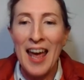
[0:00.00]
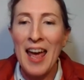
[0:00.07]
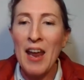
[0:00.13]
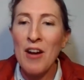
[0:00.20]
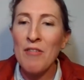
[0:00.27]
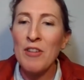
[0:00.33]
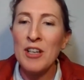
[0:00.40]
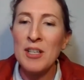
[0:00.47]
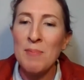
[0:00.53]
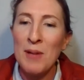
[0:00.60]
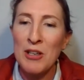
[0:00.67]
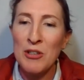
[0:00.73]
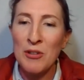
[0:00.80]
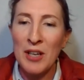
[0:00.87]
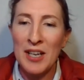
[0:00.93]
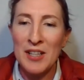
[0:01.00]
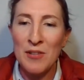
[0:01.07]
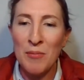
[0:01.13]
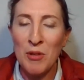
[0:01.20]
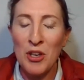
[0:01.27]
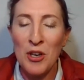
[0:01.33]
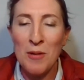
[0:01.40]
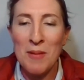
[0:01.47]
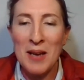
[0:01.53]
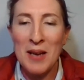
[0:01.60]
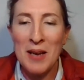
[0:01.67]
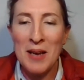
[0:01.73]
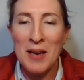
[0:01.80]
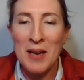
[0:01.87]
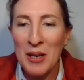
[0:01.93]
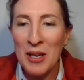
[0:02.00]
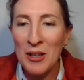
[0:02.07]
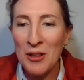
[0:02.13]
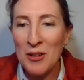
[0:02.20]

And I've got a special guest from QBA coming